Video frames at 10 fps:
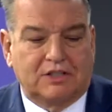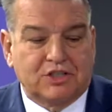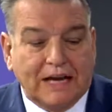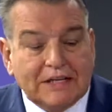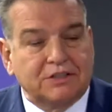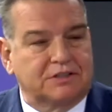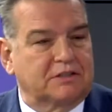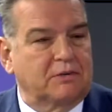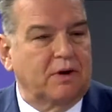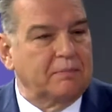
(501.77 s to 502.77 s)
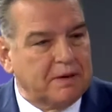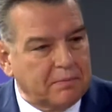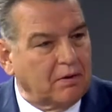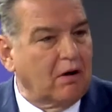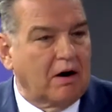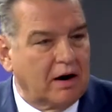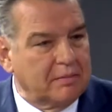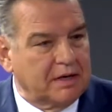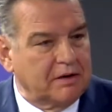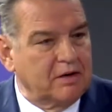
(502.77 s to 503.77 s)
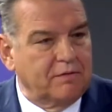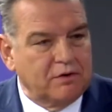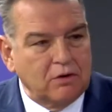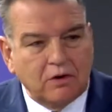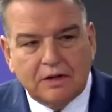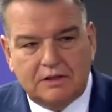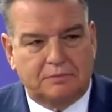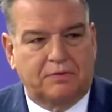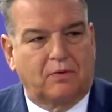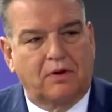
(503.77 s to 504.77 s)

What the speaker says: changes the way people are. I mean, if you look at these before